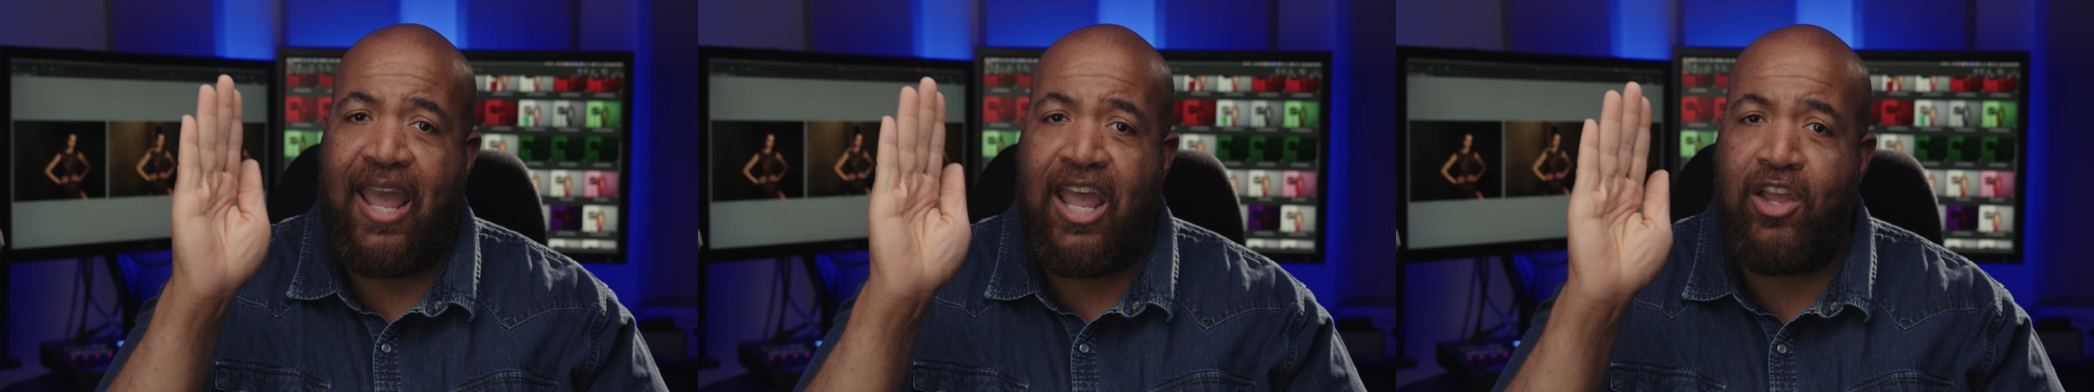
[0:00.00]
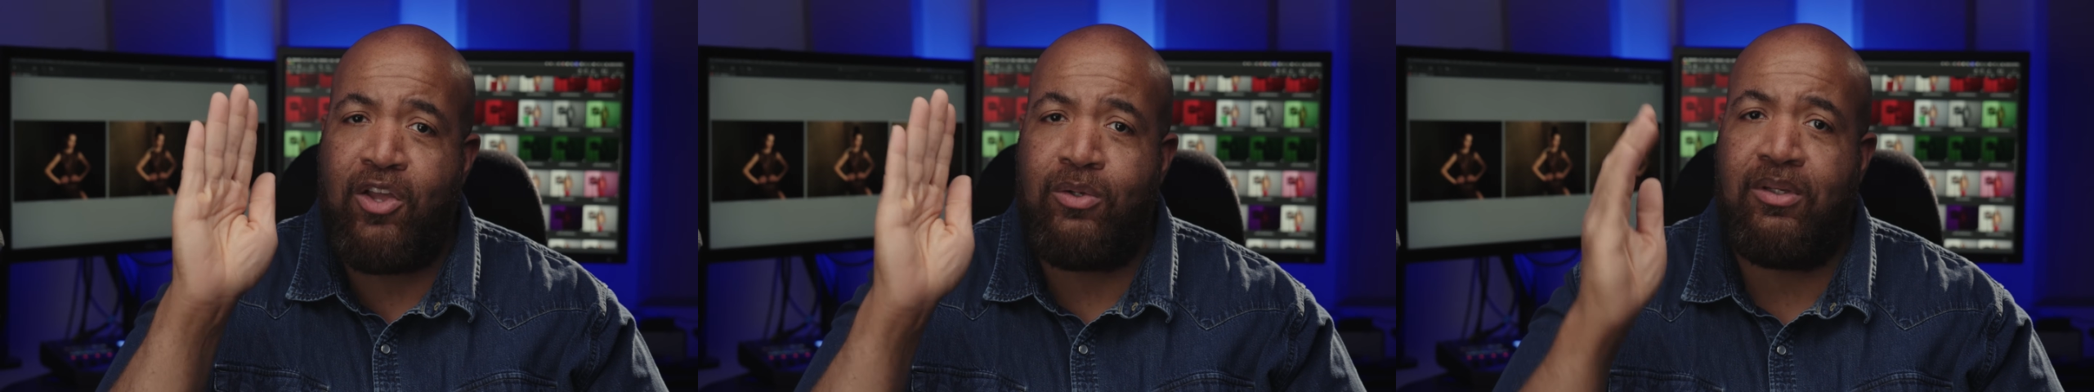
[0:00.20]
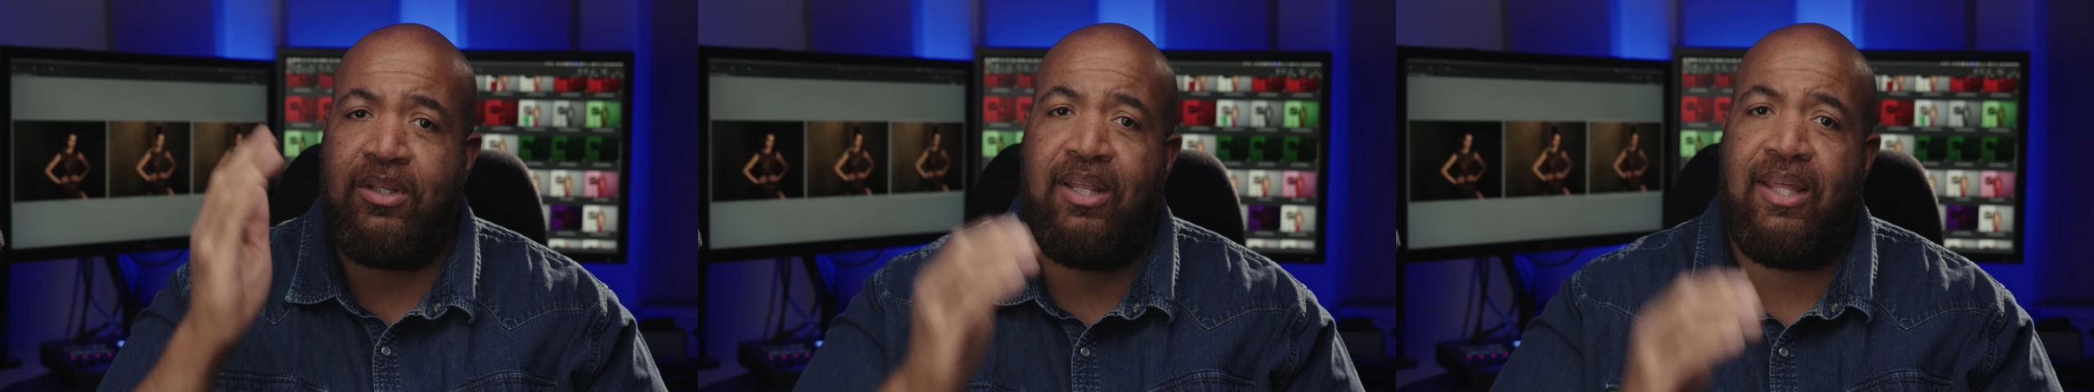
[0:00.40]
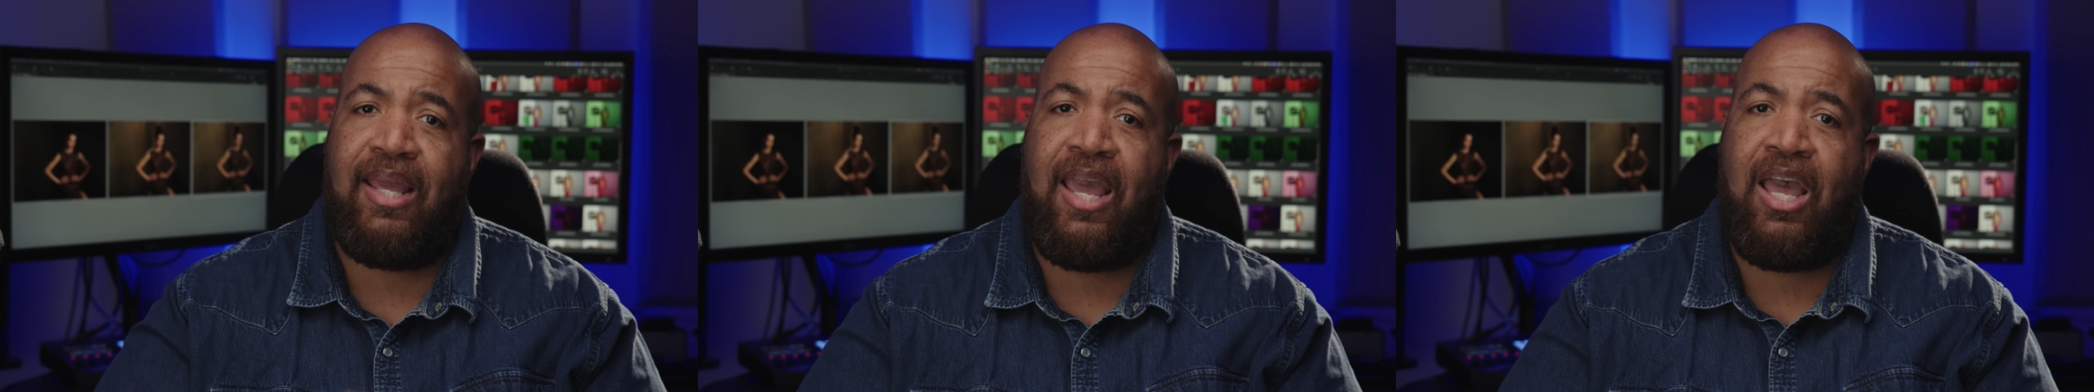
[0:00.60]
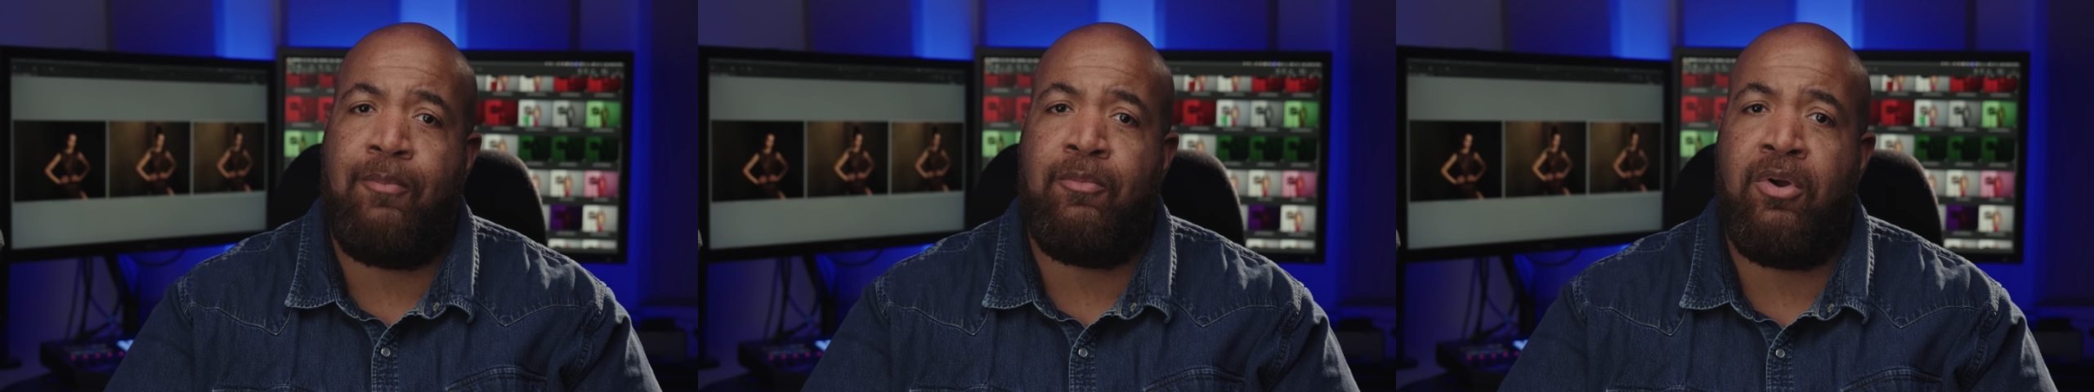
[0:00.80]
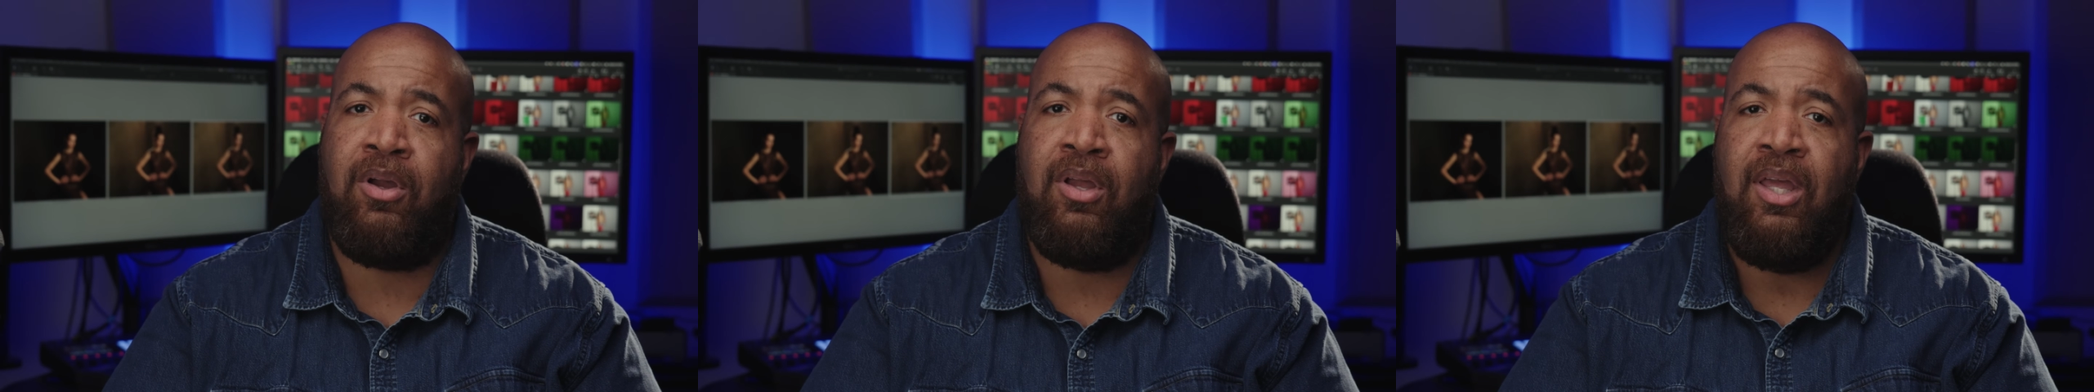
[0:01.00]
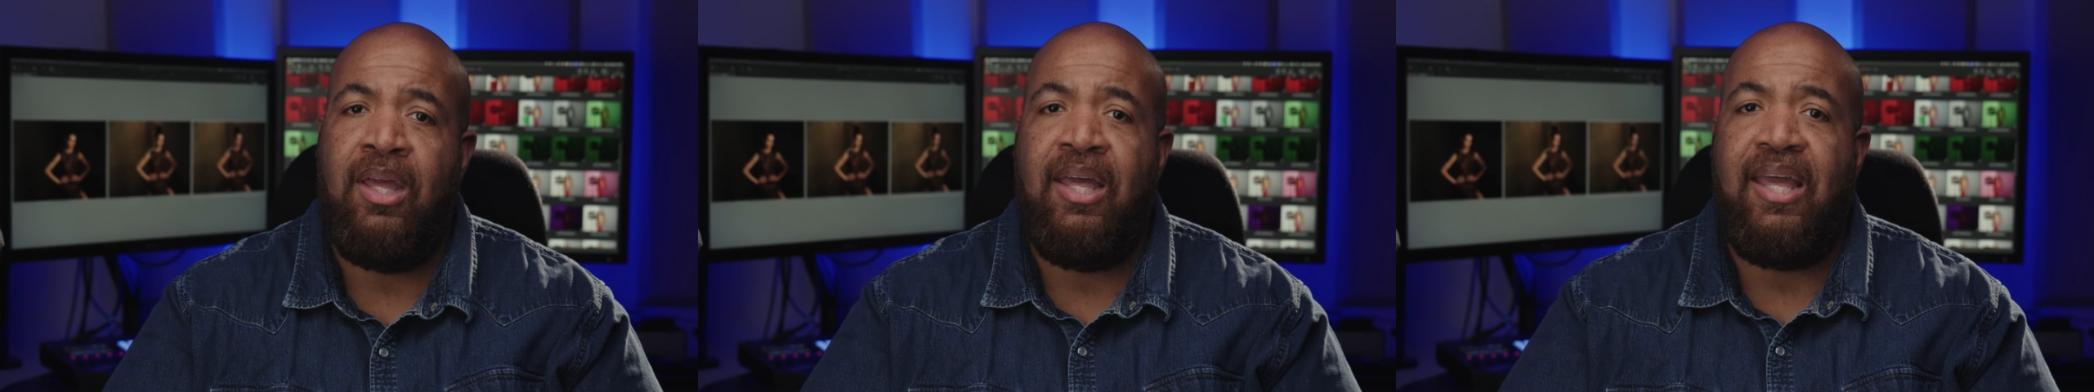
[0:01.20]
angle to the camera,